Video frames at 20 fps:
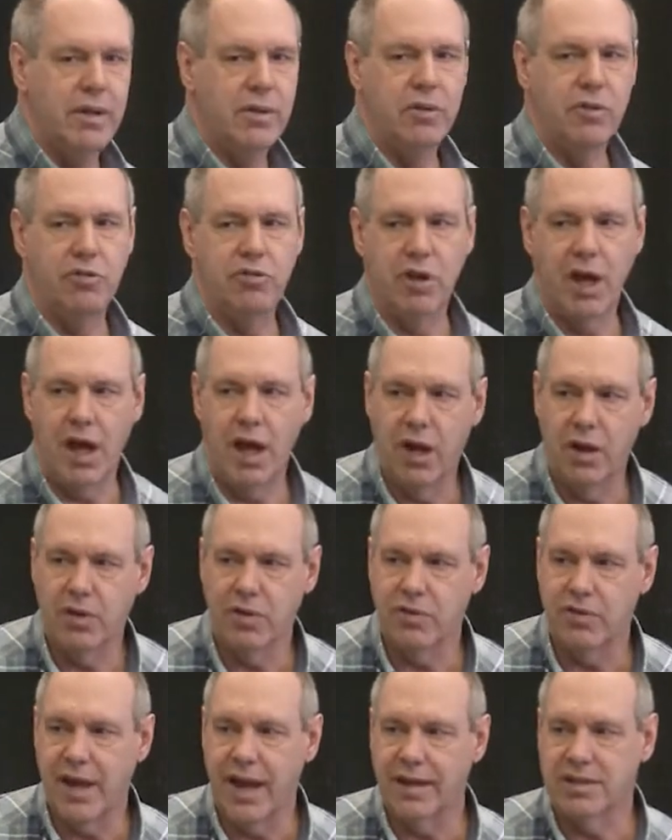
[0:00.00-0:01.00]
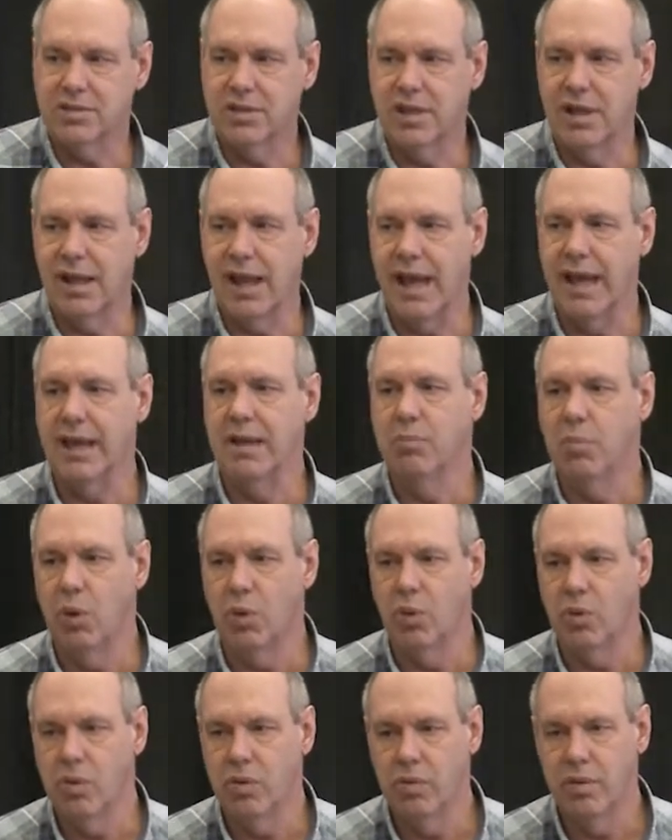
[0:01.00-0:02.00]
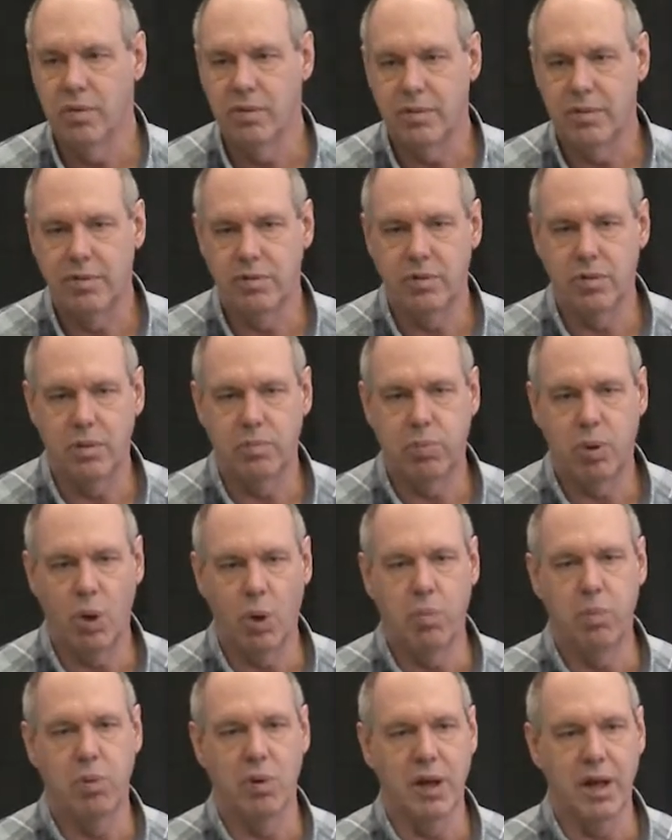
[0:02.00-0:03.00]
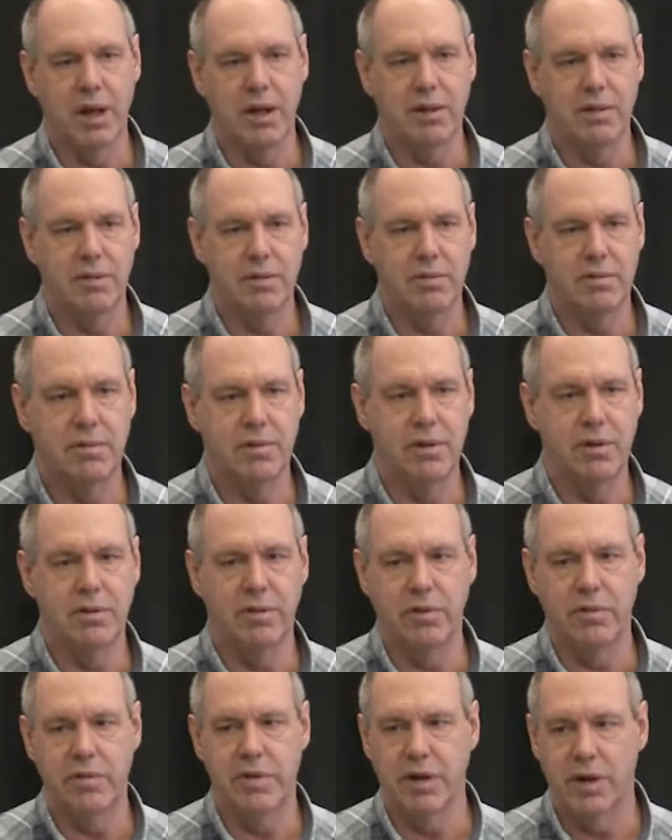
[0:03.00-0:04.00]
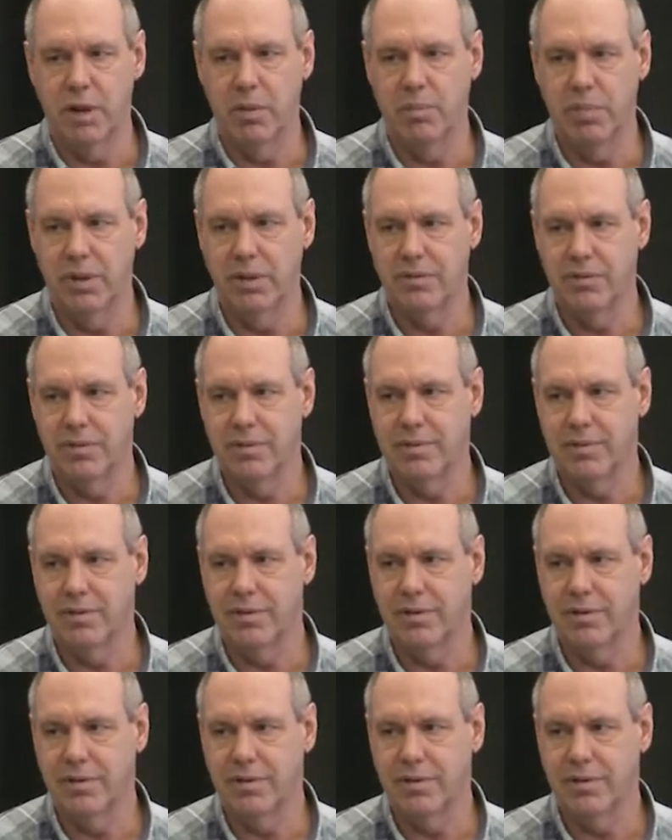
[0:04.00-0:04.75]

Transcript: the child is actually able to appropriate other therapies.